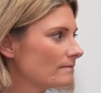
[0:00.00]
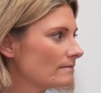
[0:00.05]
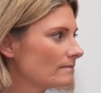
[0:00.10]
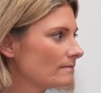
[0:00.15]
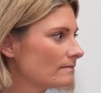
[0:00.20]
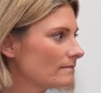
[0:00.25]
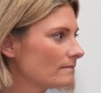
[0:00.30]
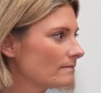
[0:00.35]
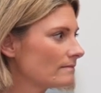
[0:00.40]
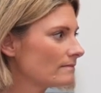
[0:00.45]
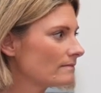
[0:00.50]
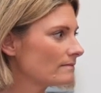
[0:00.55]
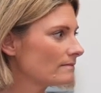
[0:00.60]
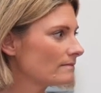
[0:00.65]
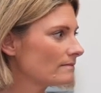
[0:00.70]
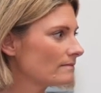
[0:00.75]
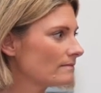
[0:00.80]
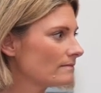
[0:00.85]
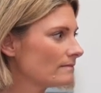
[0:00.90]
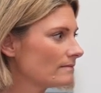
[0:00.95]

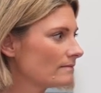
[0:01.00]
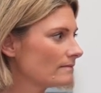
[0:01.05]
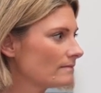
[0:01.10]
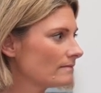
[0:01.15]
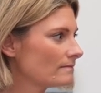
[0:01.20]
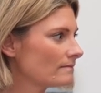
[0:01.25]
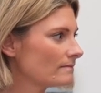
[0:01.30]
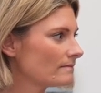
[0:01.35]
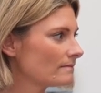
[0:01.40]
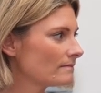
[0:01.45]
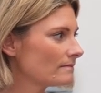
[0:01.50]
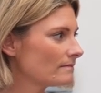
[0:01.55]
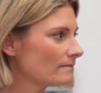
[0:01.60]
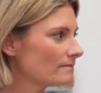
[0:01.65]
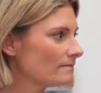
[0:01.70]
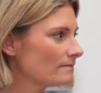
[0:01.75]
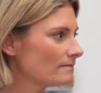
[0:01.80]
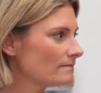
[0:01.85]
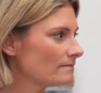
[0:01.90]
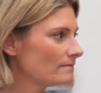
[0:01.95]

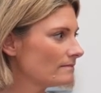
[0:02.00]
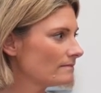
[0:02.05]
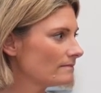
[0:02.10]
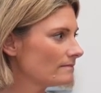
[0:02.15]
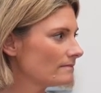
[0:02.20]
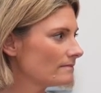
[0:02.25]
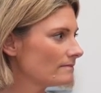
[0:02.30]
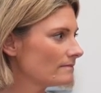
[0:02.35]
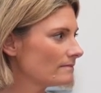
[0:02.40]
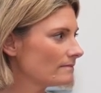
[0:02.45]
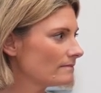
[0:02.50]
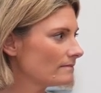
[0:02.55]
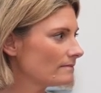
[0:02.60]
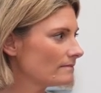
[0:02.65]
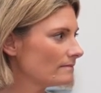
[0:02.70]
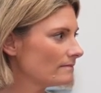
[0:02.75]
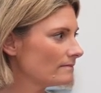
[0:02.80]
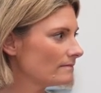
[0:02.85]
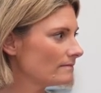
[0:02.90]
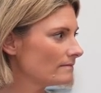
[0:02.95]

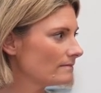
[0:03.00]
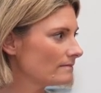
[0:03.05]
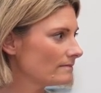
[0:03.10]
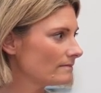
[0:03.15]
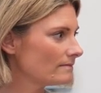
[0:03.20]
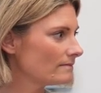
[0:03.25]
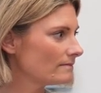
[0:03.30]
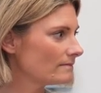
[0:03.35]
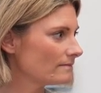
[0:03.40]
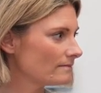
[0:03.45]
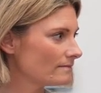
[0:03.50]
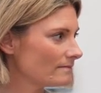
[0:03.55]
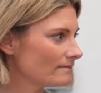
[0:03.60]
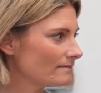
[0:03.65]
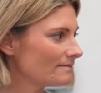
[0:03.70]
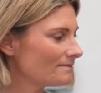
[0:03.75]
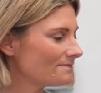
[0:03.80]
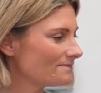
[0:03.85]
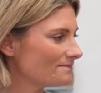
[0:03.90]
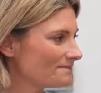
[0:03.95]

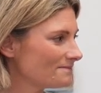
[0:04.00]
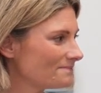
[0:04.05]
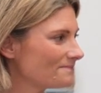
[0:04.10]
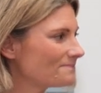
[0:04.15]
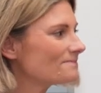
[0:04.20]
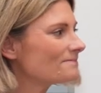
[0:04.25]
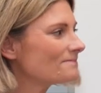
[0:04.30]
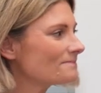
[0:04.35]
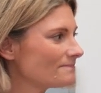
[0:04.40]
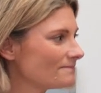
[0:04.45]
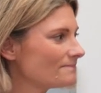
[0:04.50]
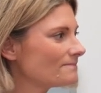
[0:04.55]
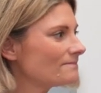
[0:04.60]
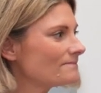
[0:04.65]
(not speaking)